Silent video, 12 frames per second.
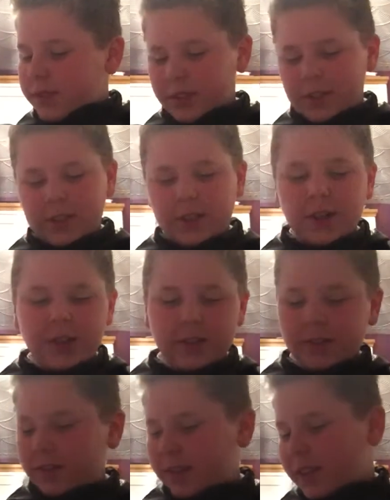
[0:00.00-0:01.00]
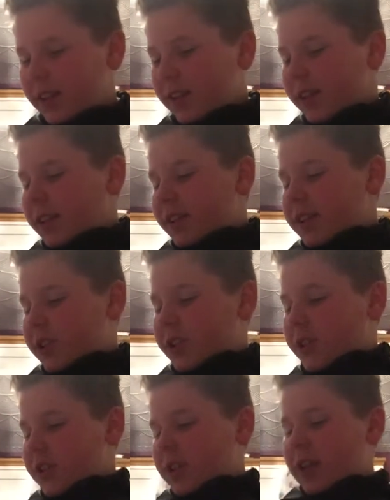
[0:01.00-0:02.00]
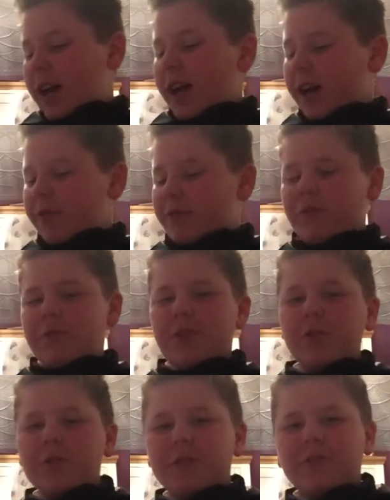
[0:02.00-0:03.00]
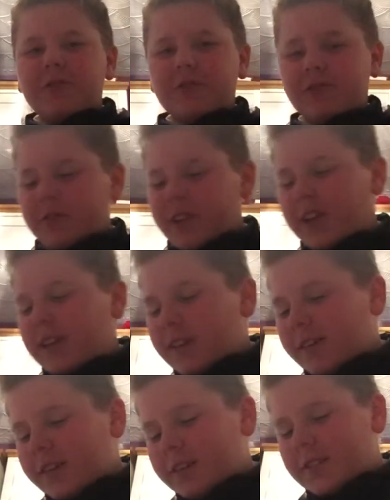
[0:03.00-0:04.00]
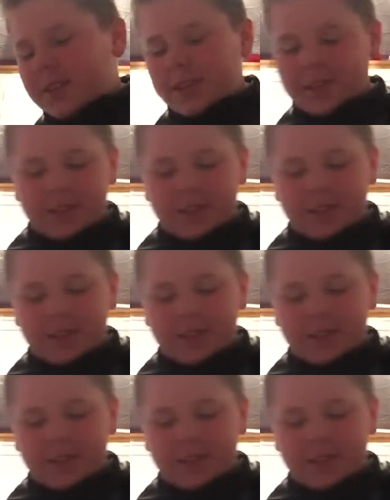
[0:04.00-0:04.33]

So it's just a review on the fake cards.